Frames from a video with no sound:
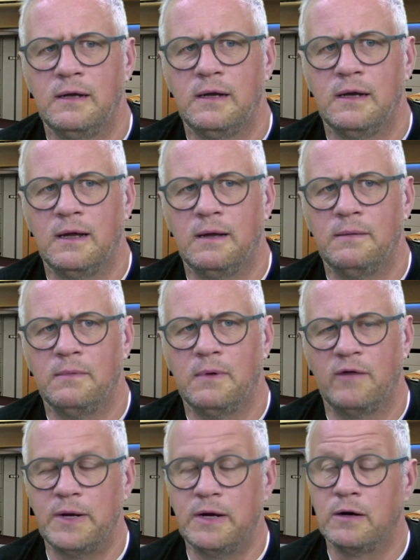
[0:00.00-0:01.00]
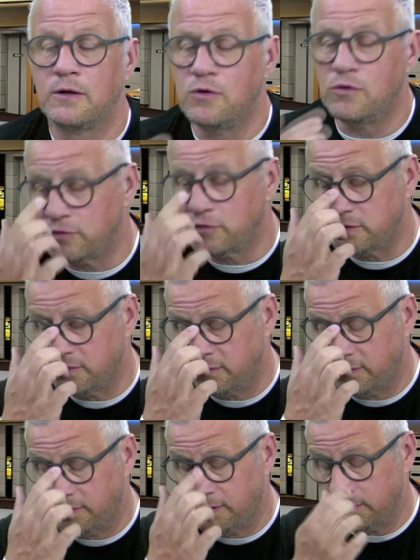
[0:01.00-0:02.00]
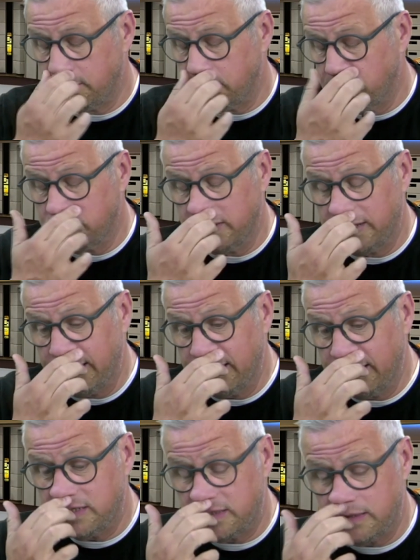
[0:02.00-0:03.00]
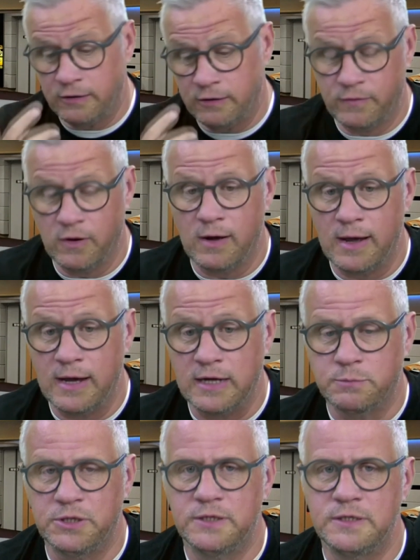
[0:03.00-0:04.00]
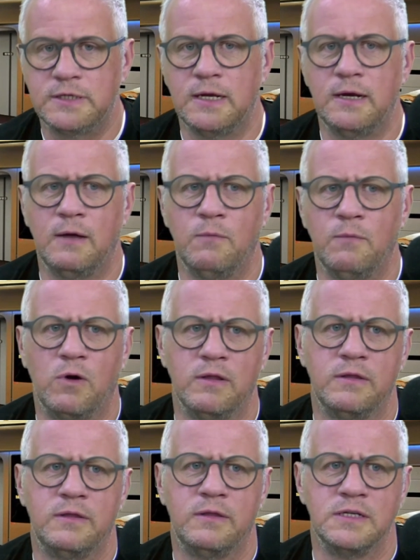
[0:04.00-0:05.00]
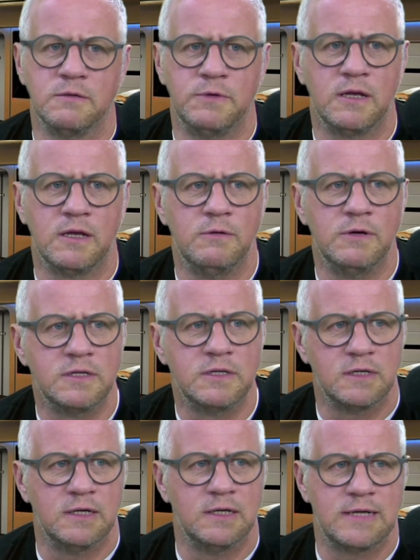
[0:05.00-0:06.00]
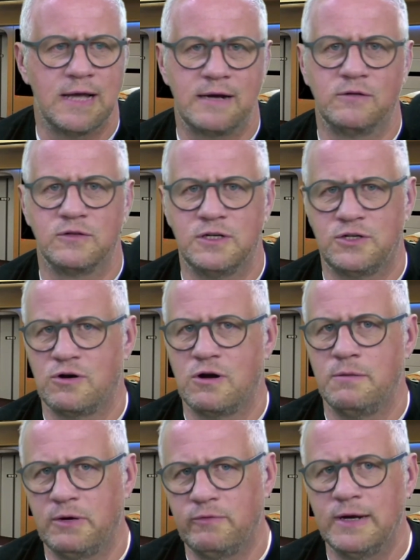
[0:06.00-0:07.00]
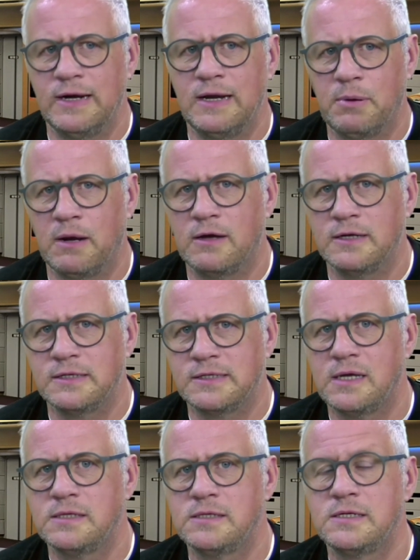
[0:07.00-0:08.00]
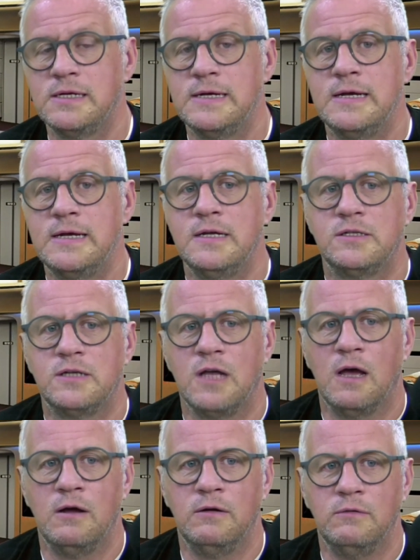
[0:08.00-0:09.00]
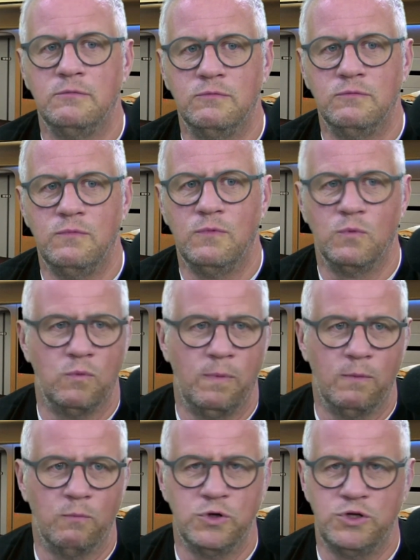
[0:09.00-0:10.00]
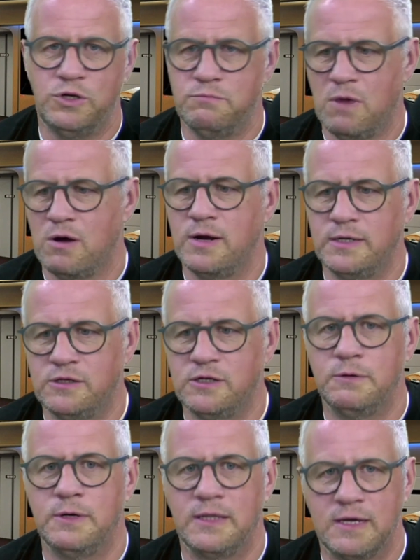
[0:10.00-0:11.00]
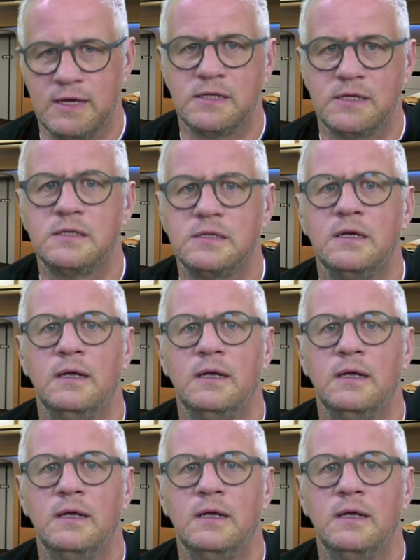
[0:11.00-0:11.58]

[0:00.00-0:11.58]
I've been on a course to talk to kids who've got Asperger's, and one of the things that we do as adults is try and be really polite to kids. So would you mind doing this?